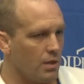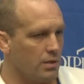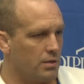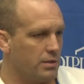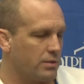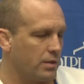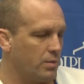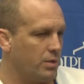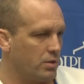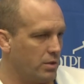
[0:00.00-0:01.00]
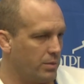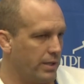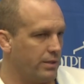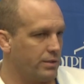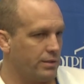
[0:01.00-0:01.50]
it's going to be a good
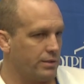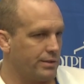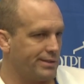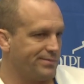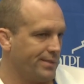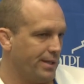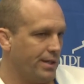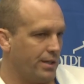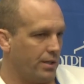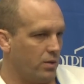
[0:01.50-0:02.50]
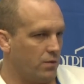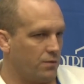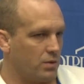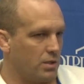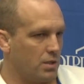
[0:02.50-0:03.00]
match, and
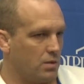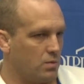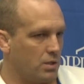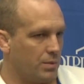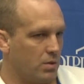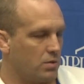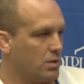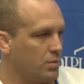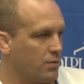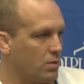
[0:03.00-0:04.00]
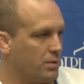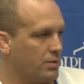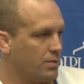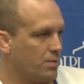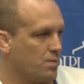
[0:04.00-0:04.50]
hopefully we'll come out with a good performance.